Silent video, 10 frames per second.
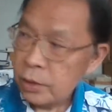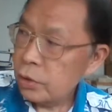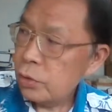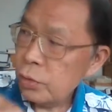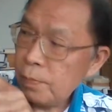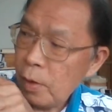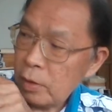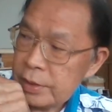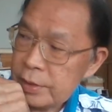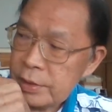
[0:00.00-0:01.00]
2
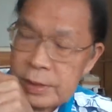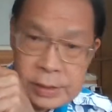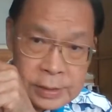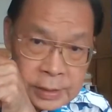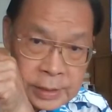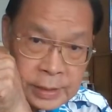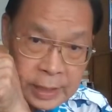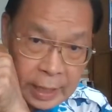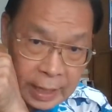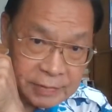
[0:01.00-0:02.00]
bottles,
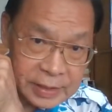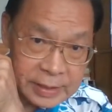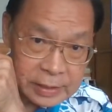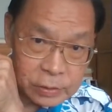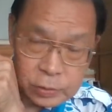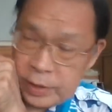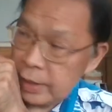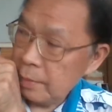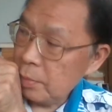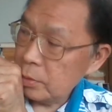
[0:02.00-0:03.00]
132
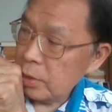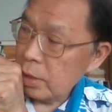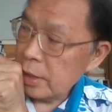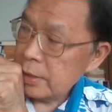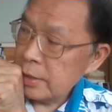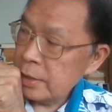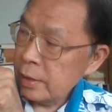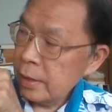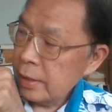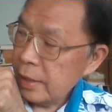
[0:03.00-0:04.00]
Singapore dollars,
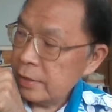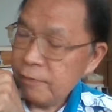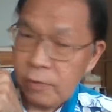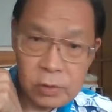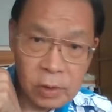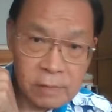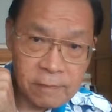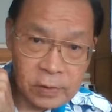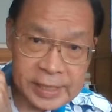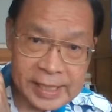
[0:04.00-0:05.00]
that is
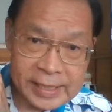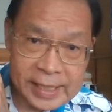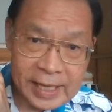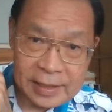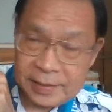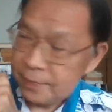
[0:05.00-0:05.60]
$4.40 a day.